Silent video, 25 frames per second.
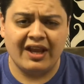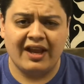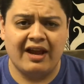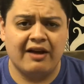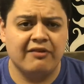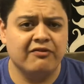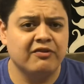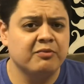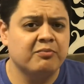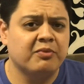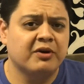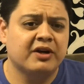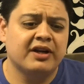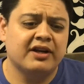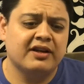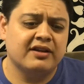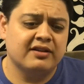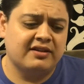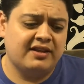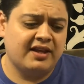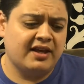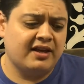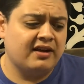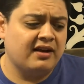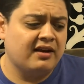Everybody
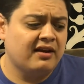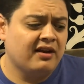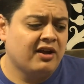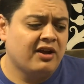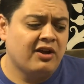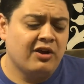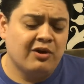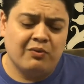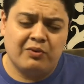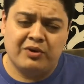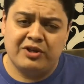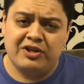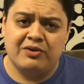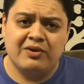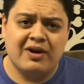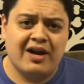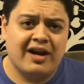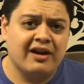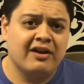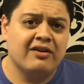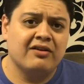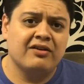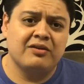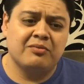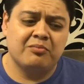could then, when you
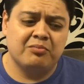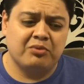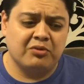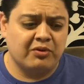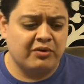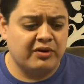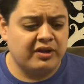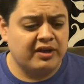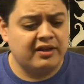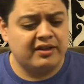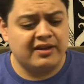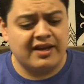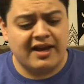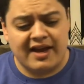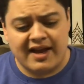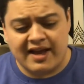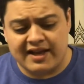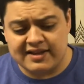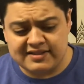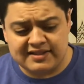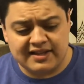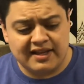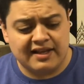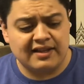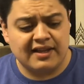hire an employee that
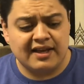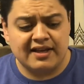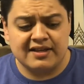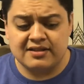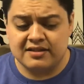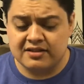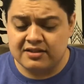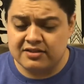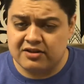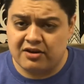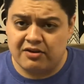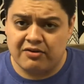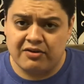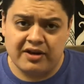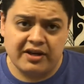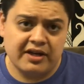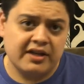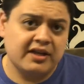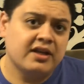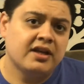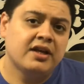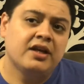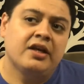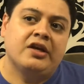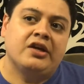has that license
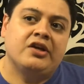already,